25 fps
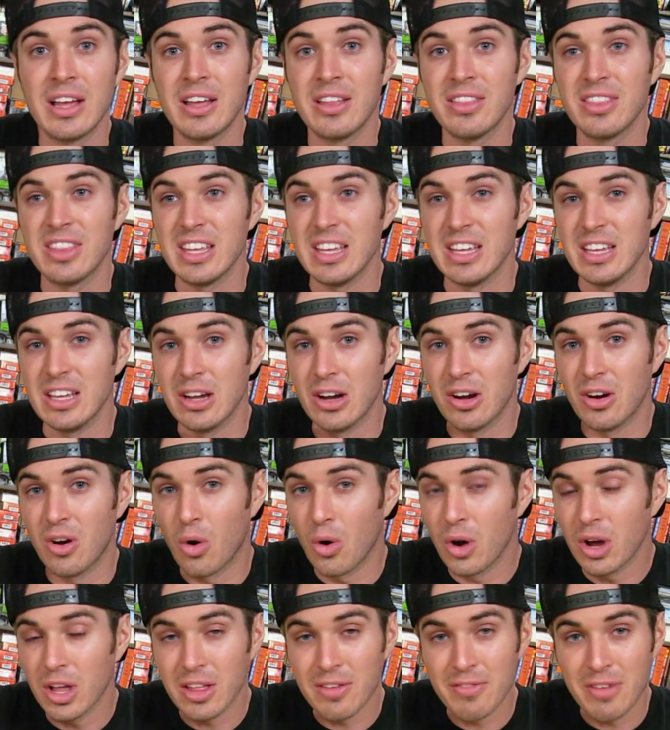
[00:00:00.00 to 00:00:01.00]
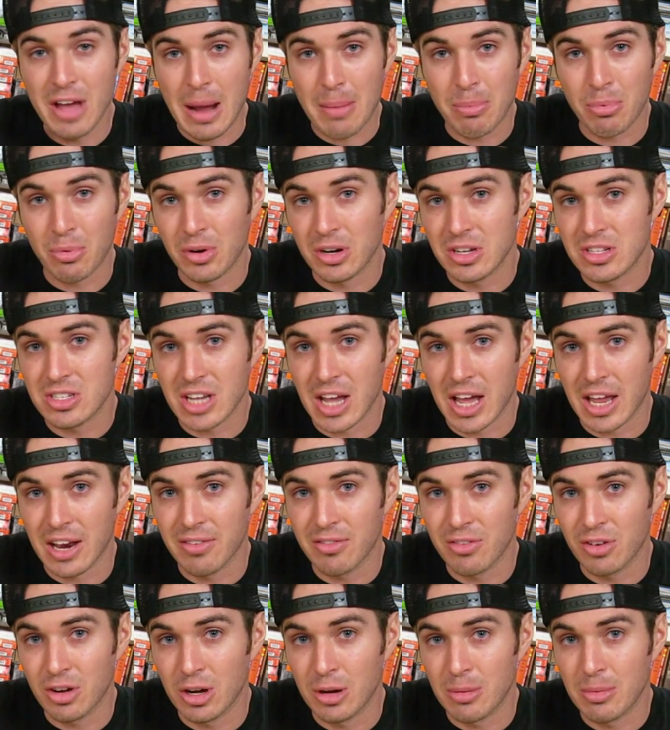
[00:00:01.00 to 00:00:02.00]
the oil evaporates out of
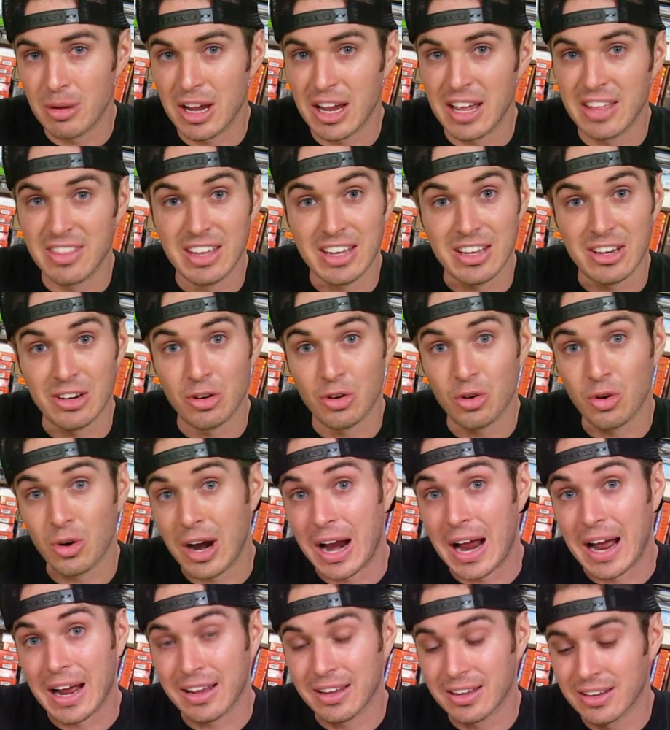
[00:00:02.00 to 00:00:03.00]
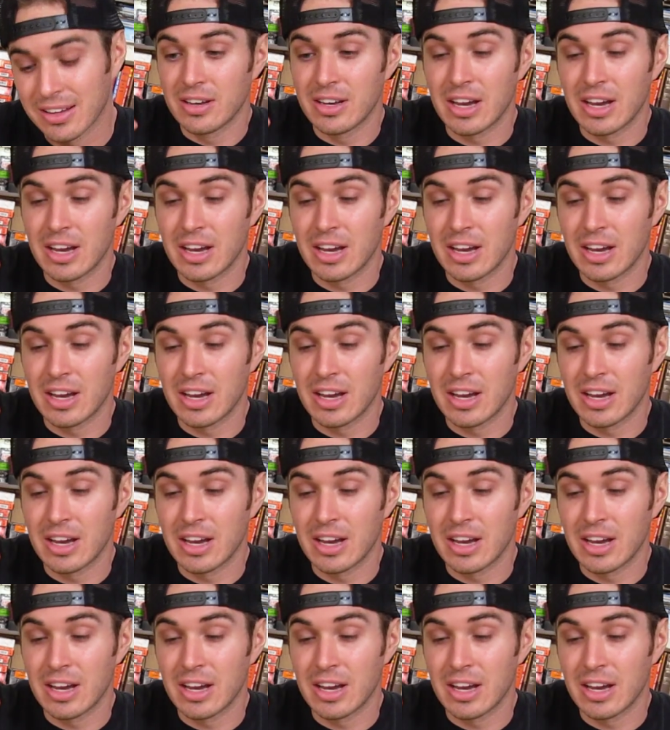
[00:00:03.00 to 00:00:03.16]
them, and they can crack.